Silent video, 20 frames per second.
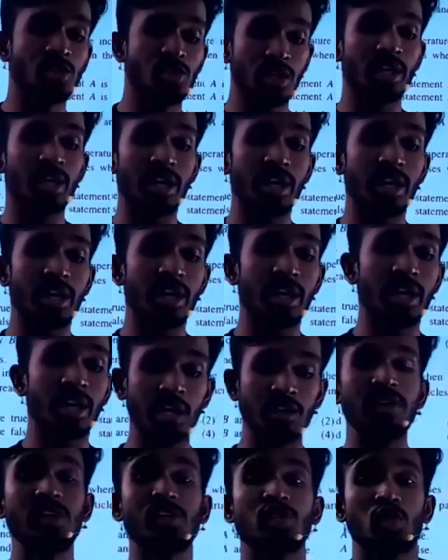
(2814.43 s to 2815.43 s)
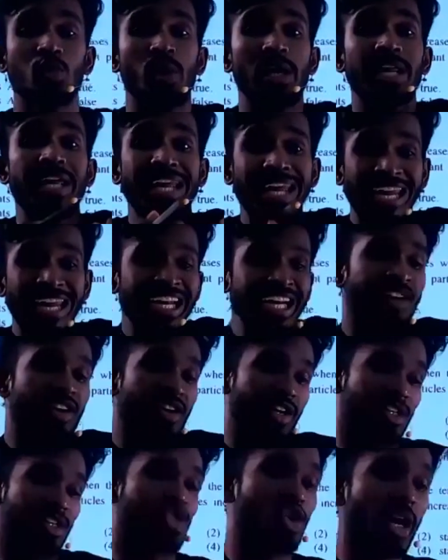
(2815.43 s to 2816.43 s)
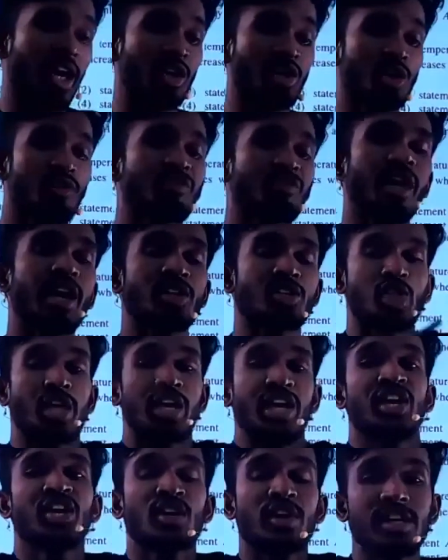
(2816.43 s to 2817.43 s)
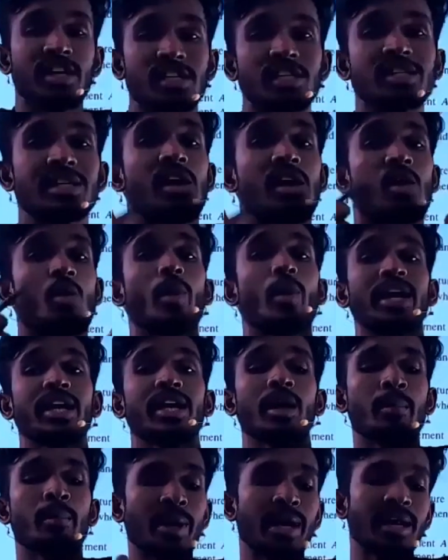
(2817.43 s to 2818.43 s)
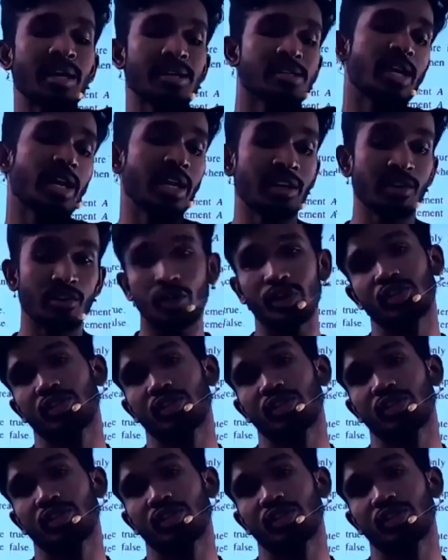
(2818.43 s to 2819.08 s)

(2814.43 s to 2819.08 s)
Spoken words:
rate will surely increase. Rate of reaction increases when temperature increases.